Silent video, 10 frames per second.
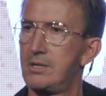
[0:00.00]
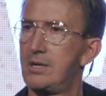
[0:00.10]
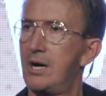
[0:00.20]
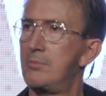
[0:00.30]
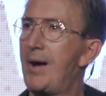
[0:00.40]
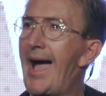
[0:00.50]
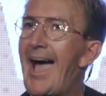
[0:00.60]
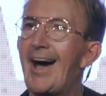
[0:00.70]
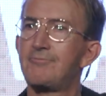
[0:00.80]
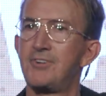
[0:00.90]
on
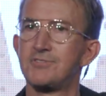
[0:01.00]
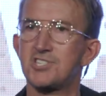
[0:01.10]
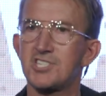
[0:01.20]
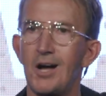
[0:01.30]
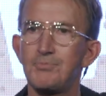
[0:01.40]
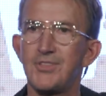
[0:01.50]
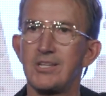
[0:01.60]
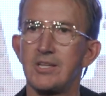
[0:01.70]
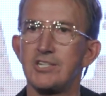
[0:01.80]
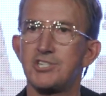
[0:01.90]
behalf of
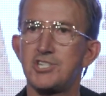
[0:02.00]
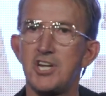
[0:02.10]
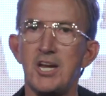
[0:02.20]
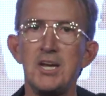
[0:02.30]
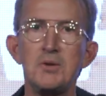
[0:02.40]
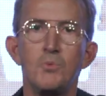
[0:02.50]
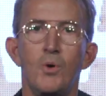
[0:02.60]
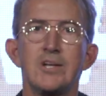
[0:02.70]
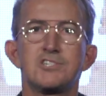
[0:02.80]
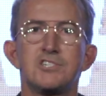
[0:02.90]
something that she
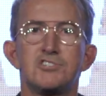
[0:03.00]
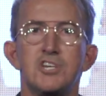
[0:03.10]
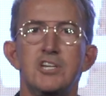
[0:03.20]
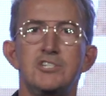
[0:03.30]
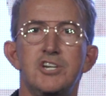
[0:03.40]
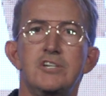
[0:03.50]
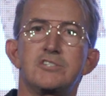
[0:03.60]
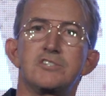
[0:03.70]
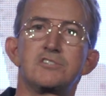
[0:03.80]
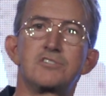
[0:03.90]
wants to see
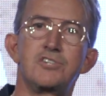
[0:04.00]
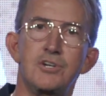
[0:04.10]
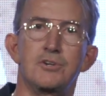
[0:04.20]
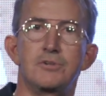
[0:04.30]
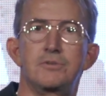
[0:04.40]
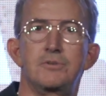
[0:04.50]
Jesus do.